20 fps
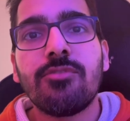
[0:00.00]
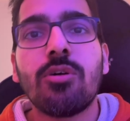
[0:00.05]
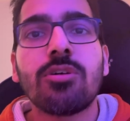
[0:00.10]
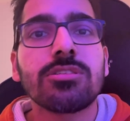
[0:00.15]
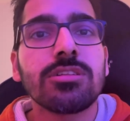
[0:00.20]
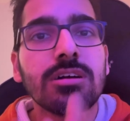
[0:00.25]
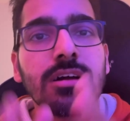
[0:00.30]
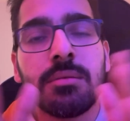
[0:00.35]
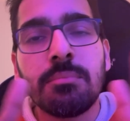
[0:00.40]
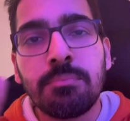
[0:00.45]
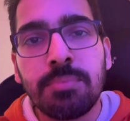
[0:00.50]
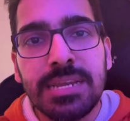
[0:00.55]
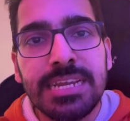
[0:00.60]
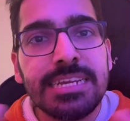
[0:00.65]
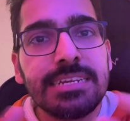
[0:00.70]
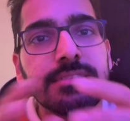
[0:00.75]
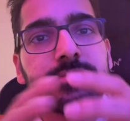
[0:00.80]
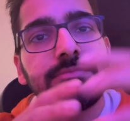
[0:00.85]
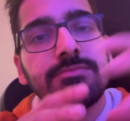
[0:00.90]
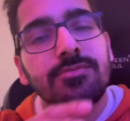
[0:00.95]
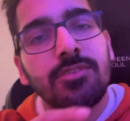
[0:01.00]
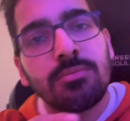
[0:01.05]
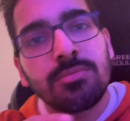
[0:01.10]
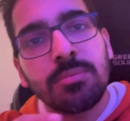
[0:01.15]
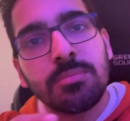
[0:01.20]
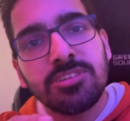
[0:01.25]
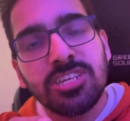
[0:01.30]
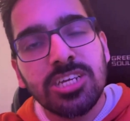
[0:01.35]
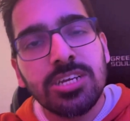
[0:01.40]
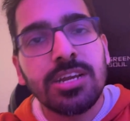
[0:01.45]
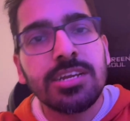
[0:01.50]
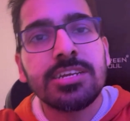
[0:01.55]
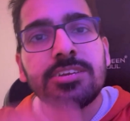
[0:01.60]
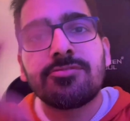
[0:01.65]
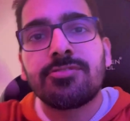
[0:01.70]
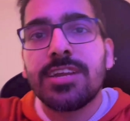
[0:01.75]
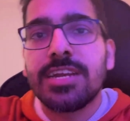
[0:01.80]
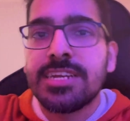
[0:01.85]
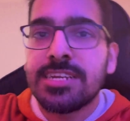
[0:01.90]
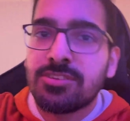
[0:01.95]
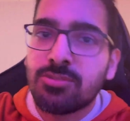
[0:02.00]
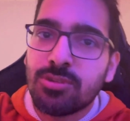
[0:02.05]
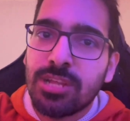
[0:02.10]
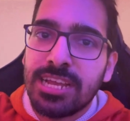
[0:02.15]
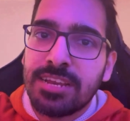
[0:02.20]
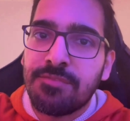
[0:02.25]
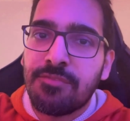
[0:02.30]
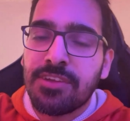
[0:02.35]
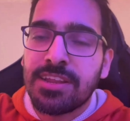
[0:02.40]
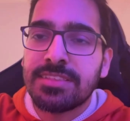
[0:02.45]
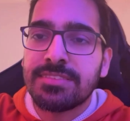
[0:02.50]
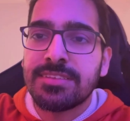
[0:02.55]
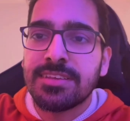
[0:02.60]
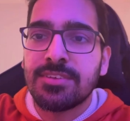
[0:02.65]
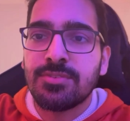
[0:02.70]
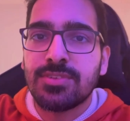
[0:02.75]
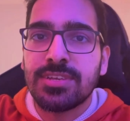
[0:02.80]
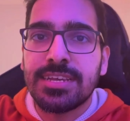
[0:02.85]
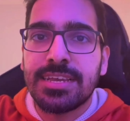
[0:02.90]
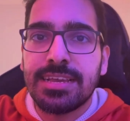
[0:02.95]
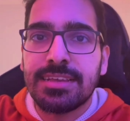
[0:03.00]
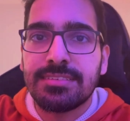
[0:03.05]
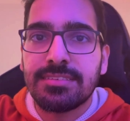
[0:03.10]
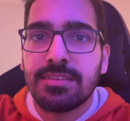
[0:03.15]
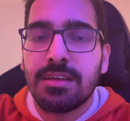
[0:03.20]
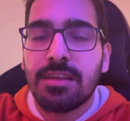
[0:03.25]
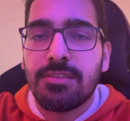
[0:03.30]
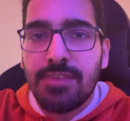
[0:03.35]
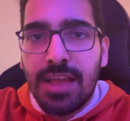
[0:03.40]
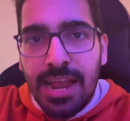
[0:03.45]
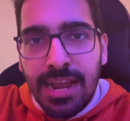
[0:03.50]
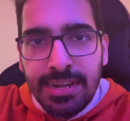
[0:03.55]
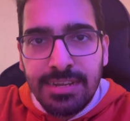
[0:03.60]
for the complete from the machine learning training to the inferencing using Kserve,